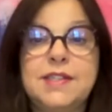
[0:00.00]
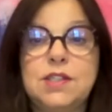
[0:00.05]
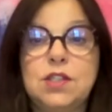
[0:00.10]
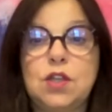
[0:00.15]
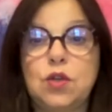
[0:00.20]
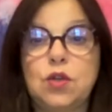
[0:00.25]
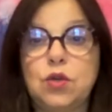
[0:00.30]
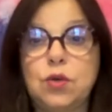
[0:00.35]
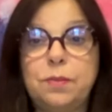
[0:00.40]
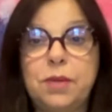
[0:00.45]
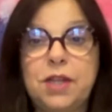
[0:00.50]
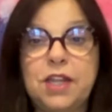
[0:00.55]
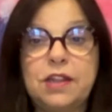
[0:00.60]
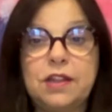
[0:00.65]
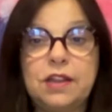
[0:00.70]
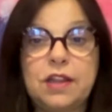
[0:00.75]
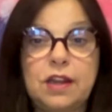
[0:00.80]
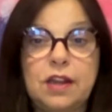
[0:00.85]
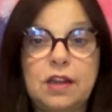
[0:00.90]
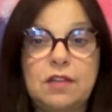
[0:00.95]
So it could be
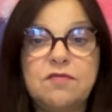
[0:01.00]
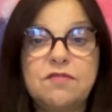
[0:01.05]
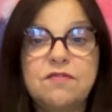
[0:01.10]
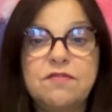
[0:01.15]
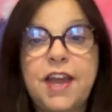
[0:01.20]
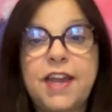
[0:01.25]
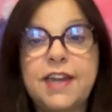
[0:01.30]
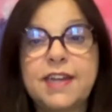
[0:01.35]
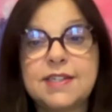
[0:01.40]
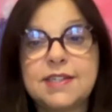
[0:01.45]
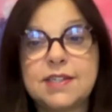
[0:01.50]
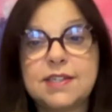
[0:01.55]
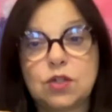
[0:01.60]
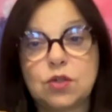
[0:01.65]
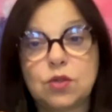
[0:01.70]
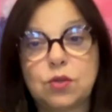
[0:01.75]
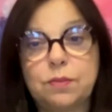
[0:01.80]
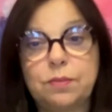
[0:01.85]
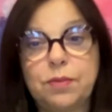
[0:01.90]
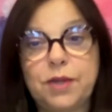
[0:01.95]
in the lymphatics, it
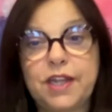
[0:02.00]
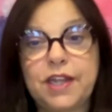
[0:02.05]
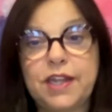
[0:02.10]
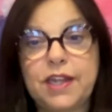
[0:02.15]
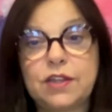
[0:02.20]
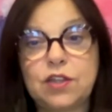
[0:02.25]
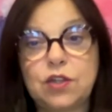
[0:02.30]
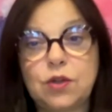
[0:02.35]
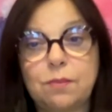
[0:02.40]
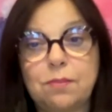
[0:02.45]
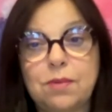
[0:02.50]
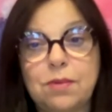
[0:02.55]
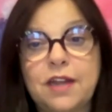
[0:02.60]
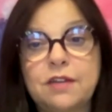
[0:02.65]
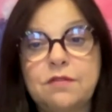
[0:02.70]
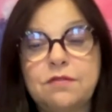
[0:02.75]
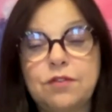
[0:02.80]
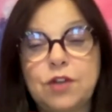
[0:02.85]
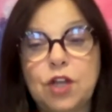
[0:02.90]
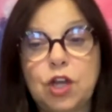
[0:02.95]
could be in your
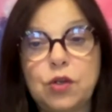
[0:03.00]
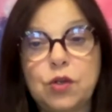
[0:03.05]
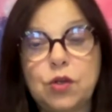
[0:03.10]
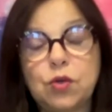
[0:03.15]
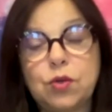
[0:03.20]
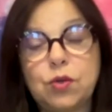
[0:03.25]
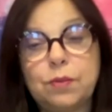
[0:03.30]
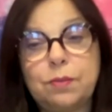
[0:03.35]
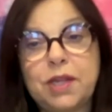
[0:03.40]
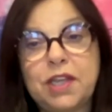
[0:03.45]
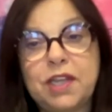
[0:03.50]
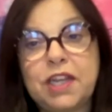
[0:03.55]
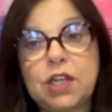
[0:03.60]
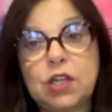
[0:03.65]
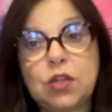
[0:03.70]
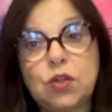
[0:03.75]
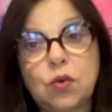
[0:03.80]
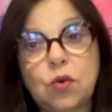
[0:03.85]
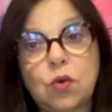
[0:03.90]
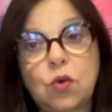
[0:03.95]
blood flow, it could be
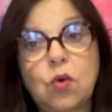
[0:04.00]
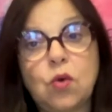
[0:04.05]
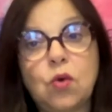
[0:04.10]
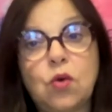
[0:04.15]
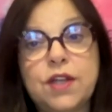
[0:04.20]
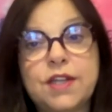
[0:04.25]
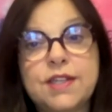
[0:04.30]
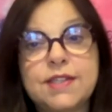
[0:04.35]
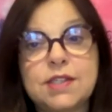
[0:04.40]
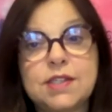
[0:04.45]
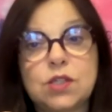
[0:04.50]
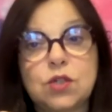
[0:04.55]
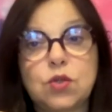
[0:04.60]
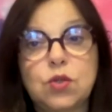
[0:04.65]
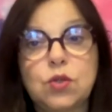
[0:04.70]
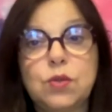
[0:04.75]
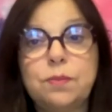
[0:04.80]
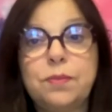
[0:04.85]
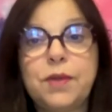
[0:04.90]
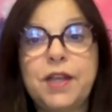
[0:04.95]
in your organs, it
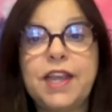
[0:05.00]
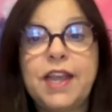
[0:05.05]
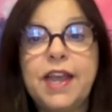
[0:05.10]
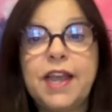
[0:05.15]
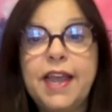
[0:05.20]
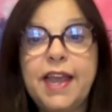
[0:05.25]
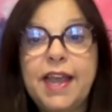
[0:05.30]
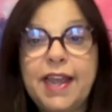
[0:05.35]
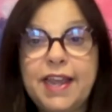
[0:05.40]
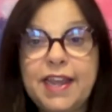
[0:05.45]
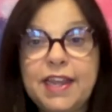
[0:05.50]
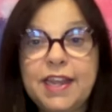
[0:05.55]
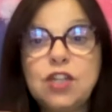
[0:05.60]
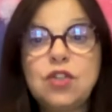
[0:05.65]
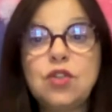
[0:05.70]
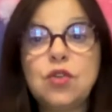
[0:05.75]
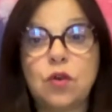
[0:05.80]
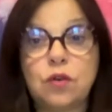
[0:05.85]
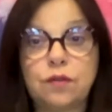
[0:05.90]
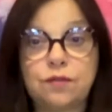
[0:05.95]
could be
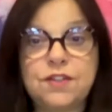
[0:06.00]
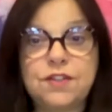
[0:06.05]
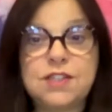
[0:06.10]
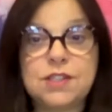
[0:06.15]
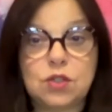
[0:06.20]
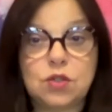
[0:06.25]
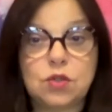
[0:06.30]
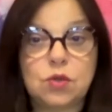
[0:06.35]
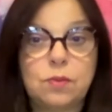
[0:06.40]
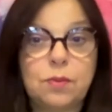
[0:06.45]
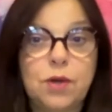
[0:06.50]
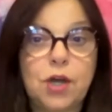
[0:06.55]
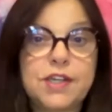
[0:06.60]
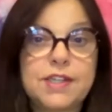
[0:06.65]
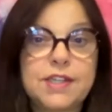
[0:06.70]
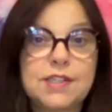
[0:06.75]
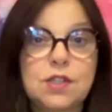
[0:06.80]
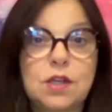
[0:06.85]
in your physical body.